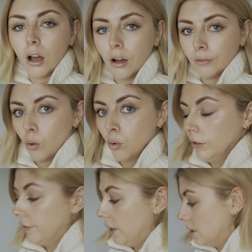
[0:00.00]
of all
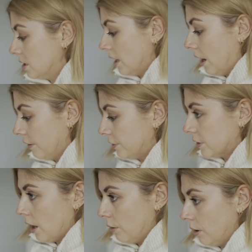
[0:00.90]
of this stuff.
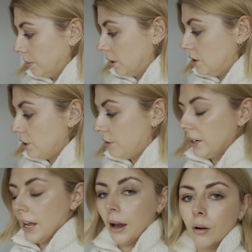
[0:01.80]
So I'm gonna do
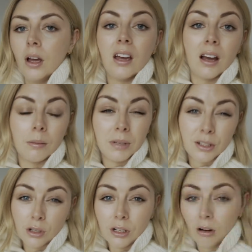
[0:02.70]
that now. I'm
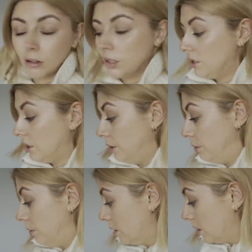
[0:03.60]
literally not gonna
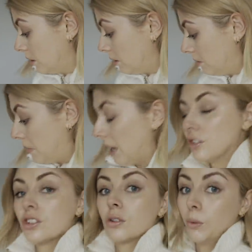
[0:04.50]
do
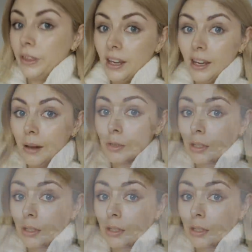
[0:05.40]
much with it. I'm